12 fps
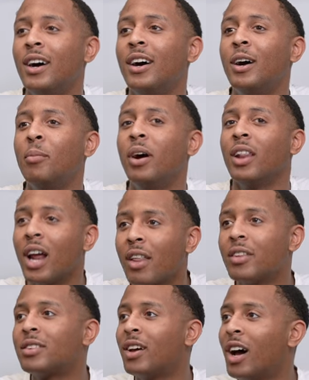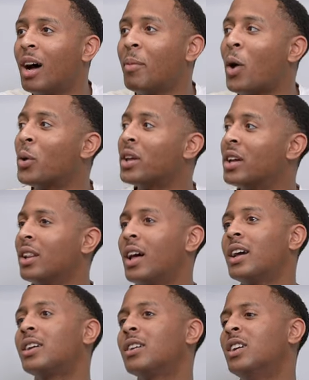But a lot of the time I would get
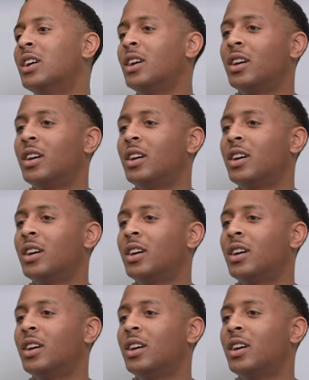like